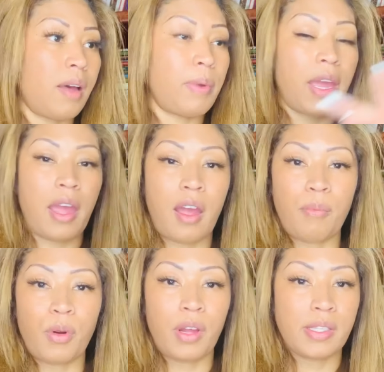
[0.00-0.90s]

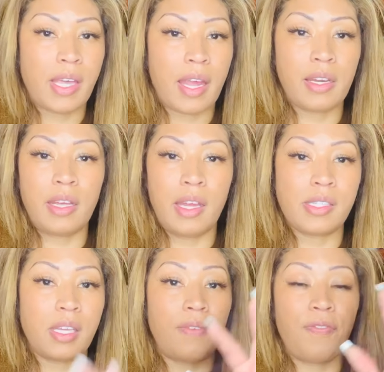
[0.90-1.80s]
camera
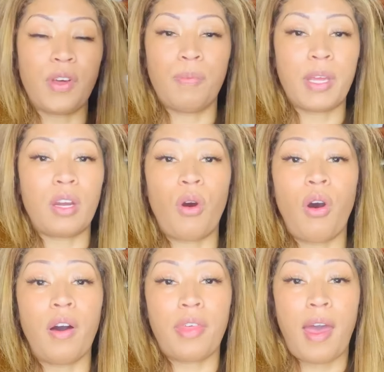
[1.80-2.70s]
techniques and filming and
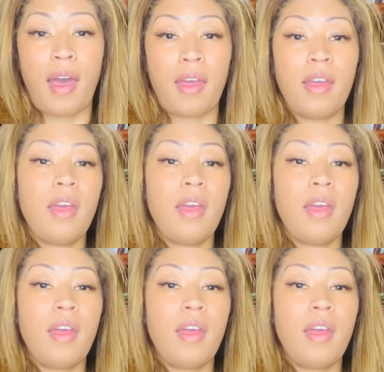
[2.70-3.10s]
all that,